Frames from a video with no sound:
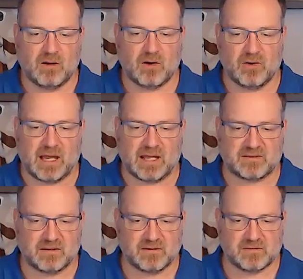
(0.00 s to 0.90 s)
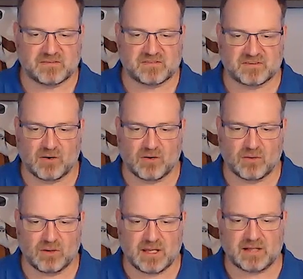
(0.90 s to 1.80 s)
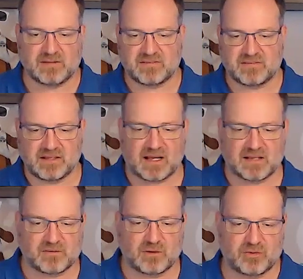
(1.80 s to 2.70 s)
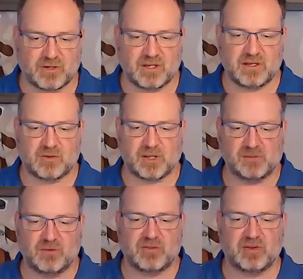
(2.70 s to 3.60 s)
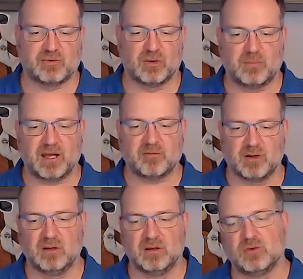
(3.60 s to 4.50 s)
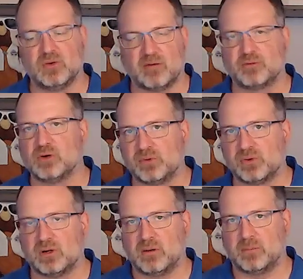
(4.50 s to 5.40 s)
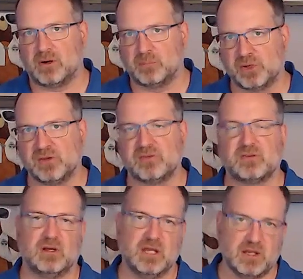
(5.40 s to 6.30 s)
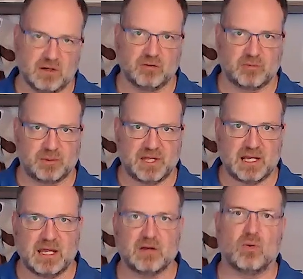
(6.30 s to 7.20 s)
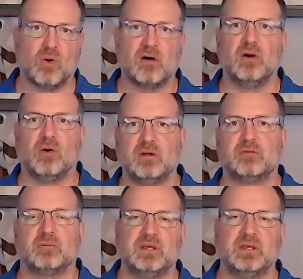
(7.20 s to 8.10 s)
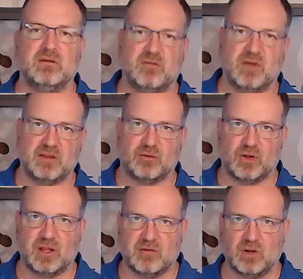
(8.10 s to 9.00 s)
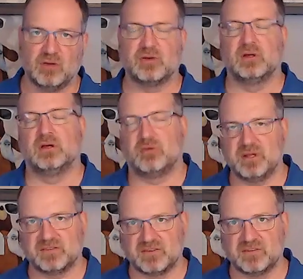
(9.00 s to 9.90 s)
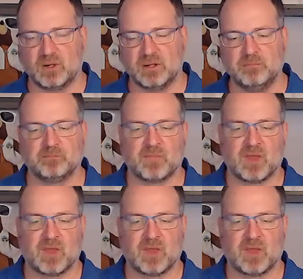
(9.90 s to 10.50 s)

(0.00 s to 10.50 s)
All right. So yeah, that answers also the question with the historical backfill. You have 2 options, either loading from a data lake or loading from the validated raw data vault from the existing one.